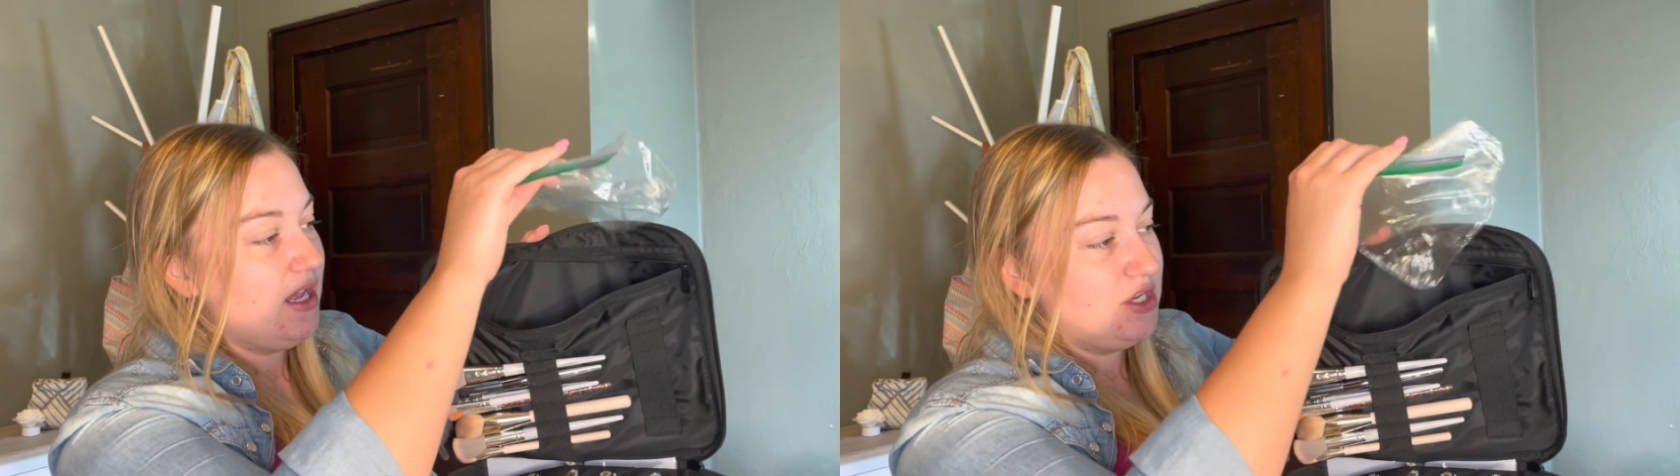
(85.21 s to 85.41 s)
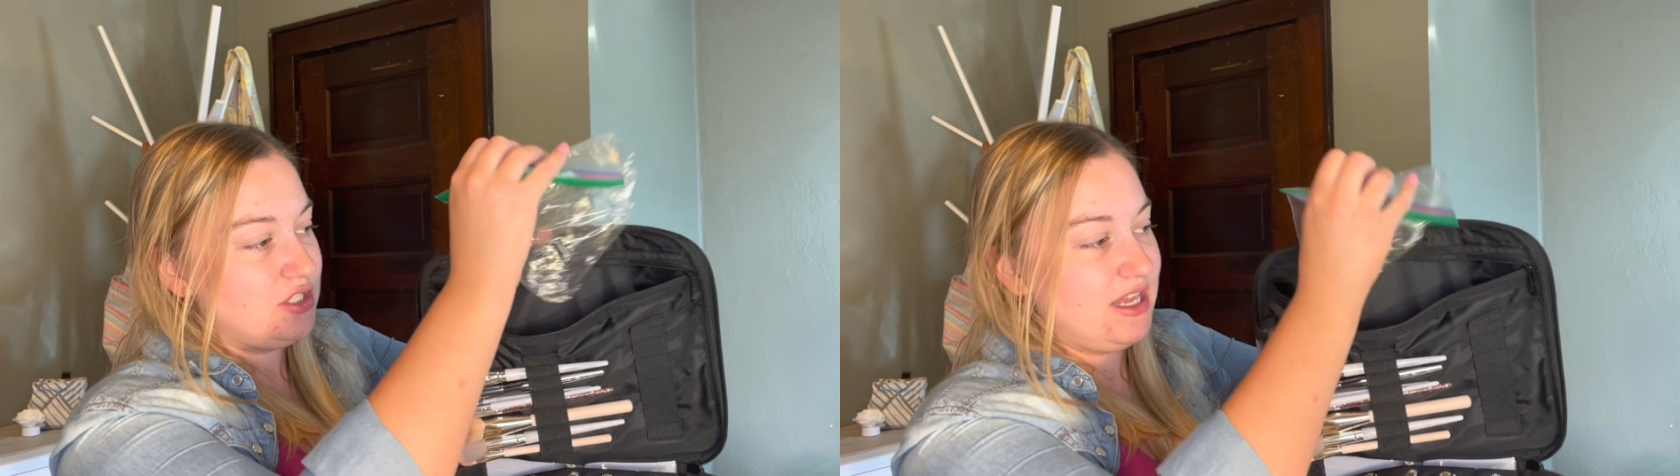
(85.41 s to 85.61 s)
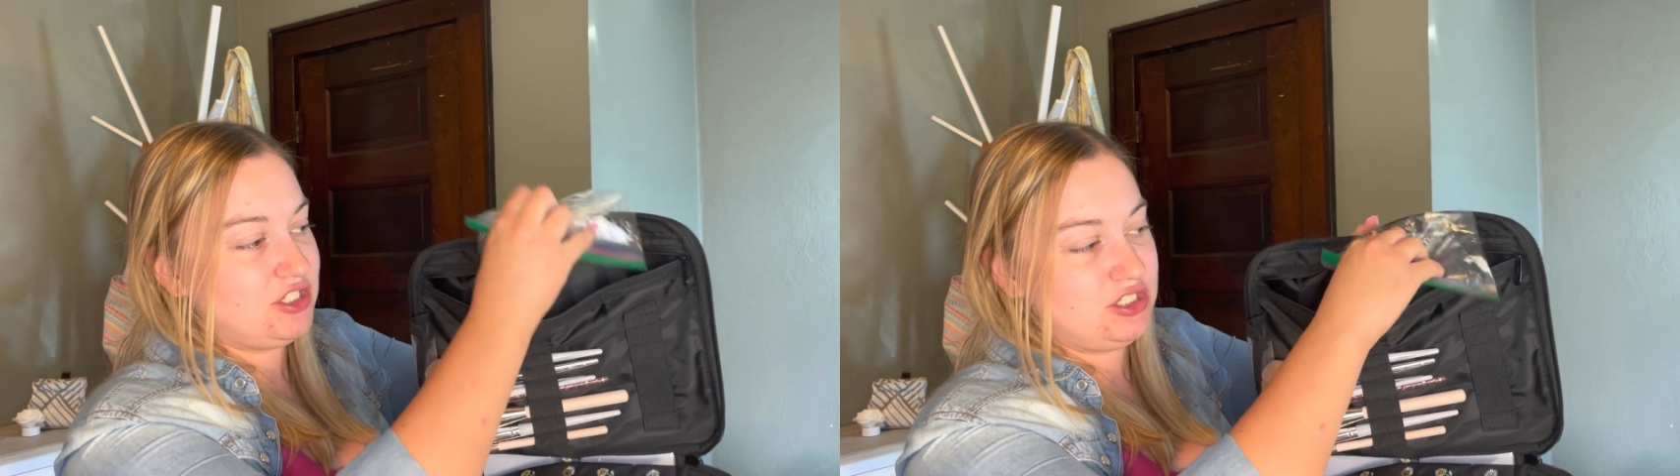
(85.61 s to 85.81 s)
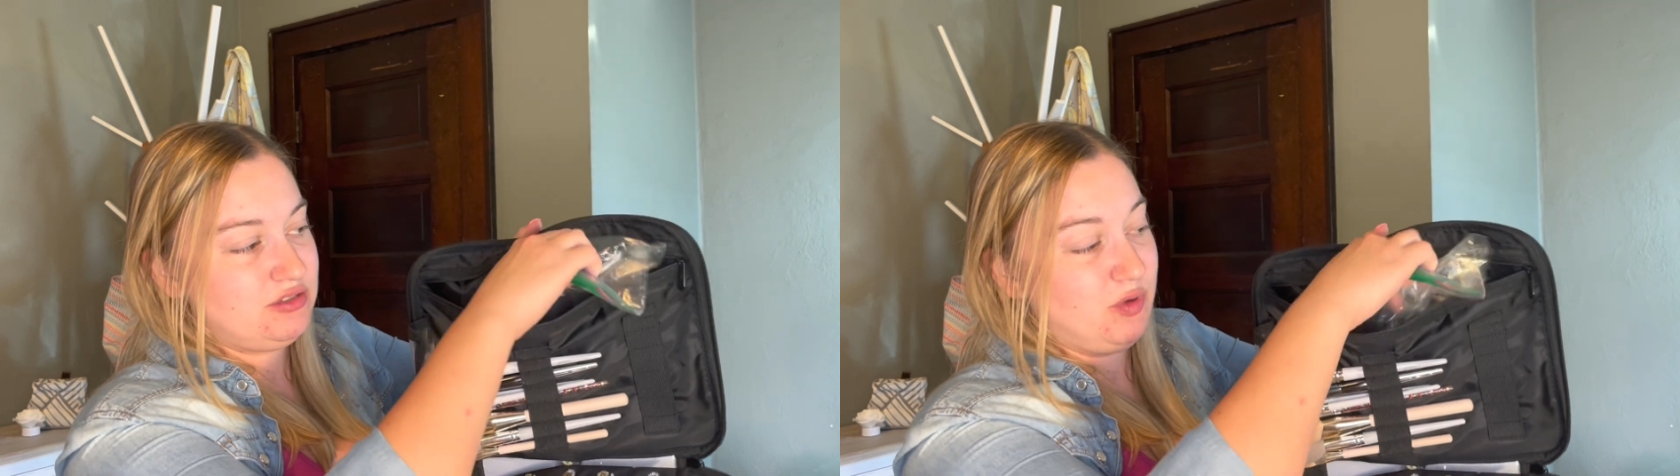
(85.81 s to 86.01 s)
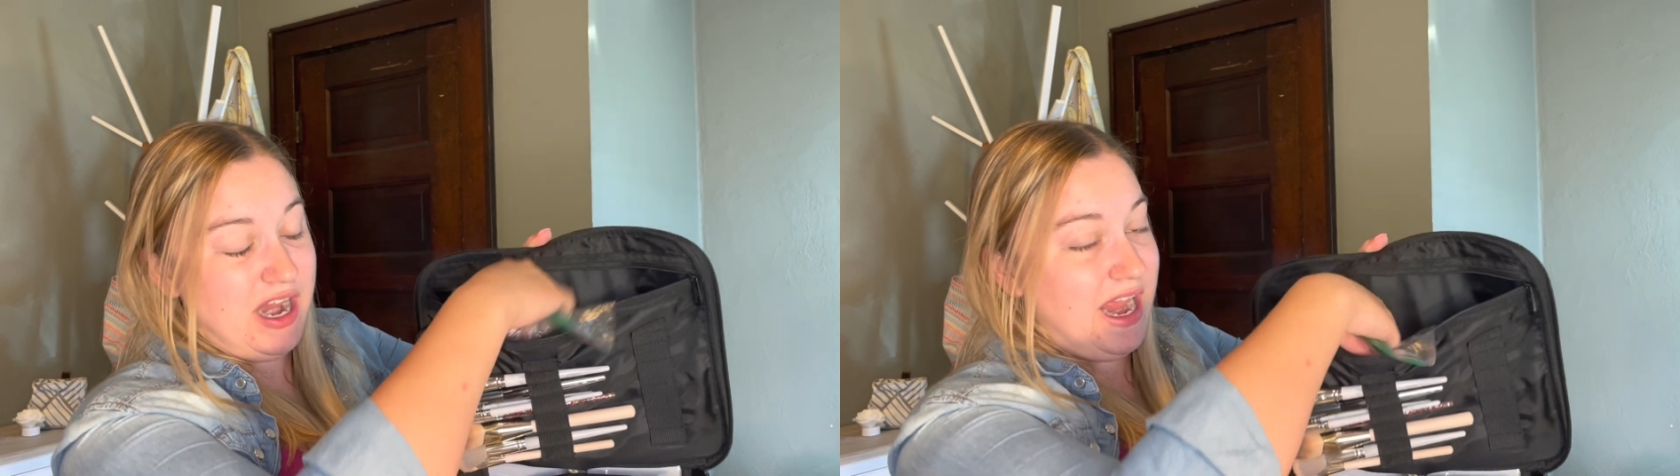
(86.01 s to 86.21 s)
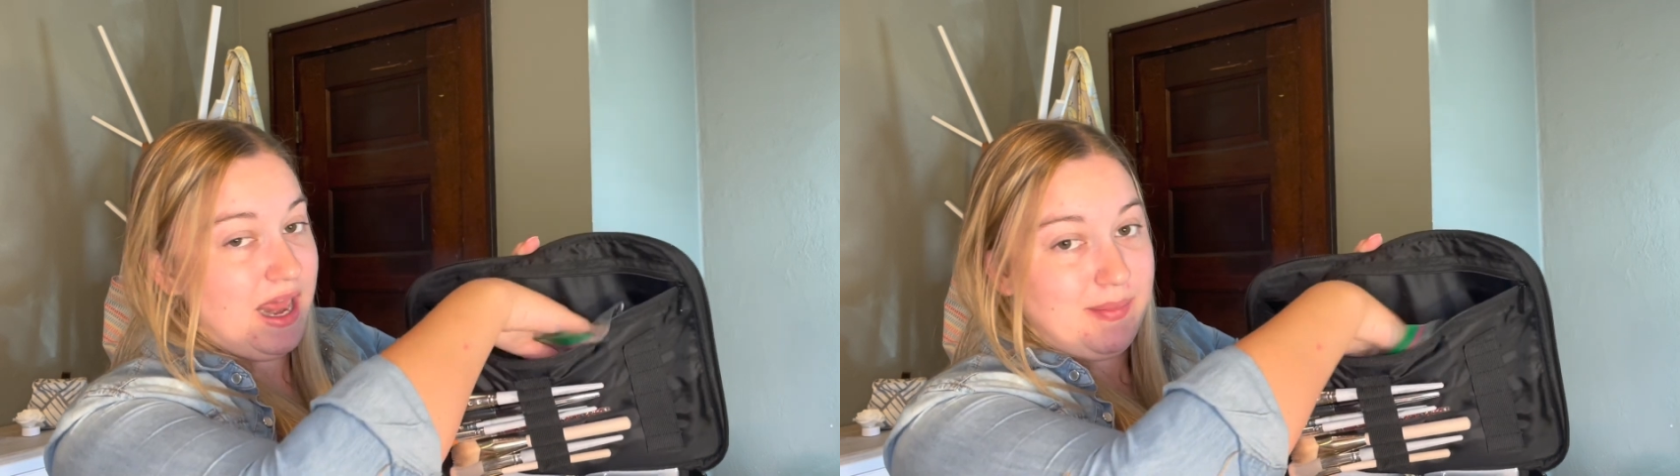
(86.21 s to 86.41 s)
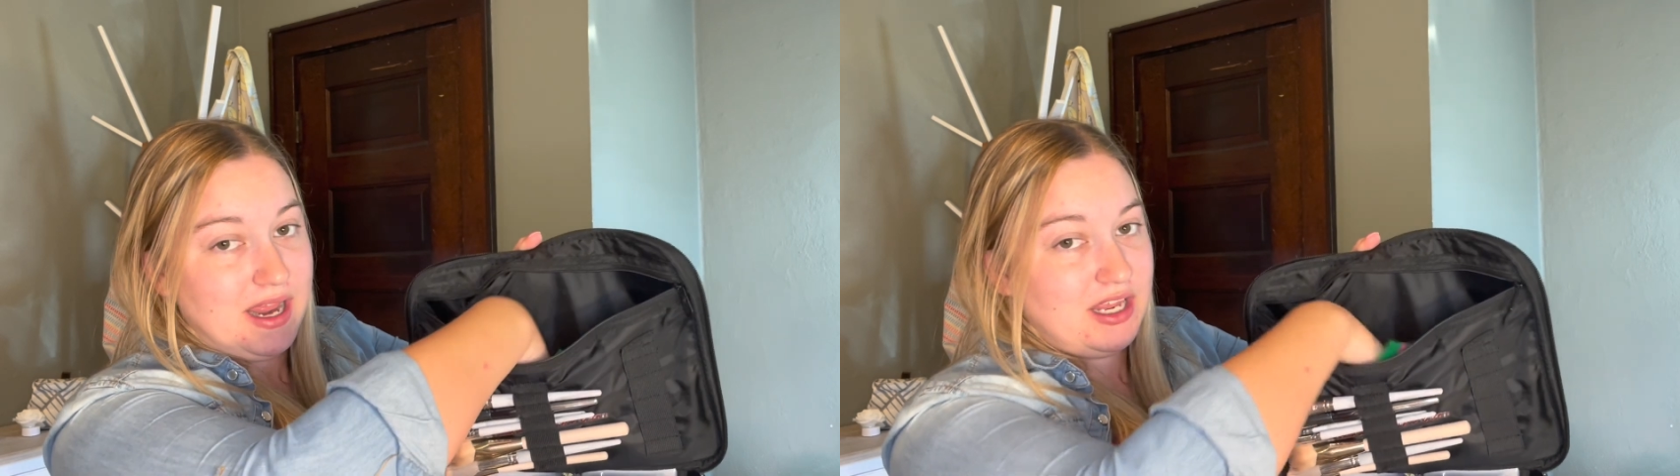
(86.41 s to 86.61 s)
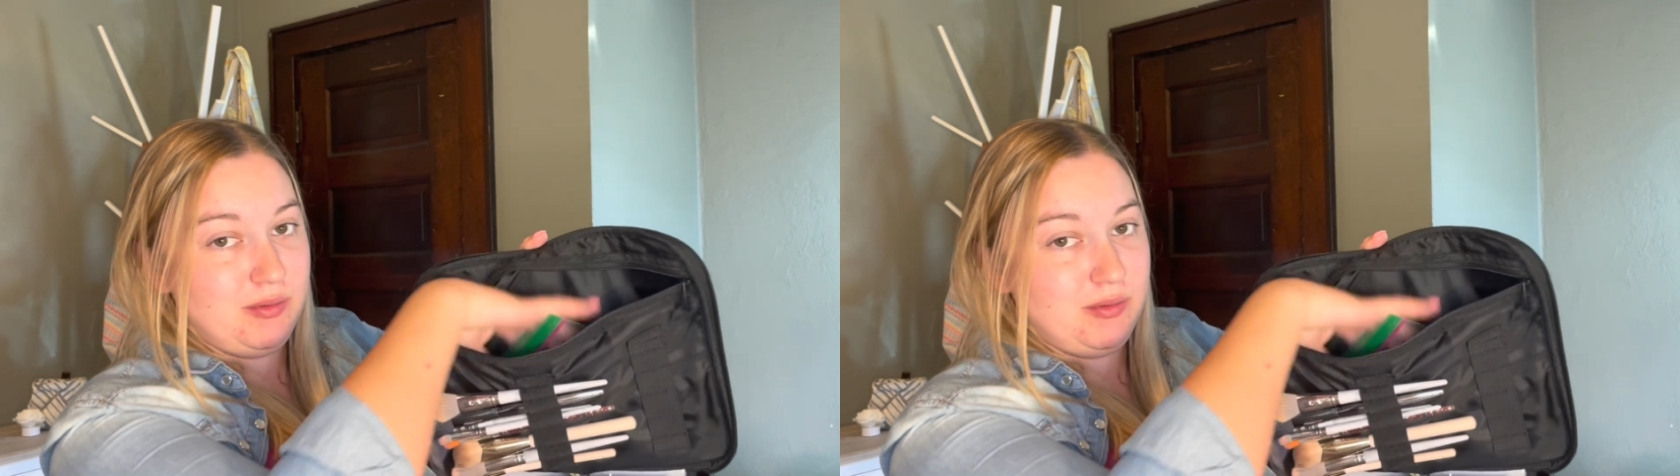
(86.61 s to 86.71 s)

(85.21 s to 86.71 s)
So that's what I had back here,